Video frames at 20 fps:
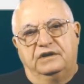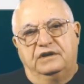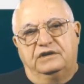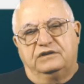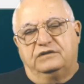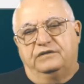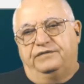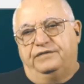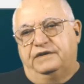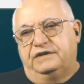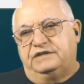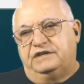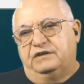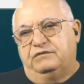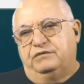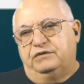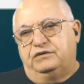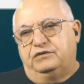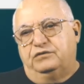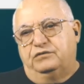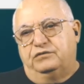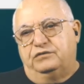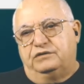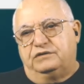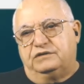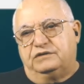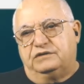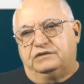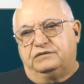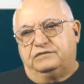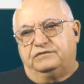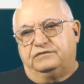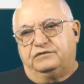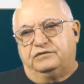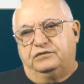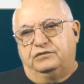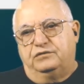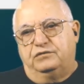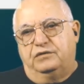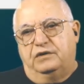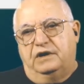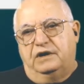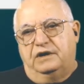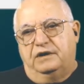So first thing we do is through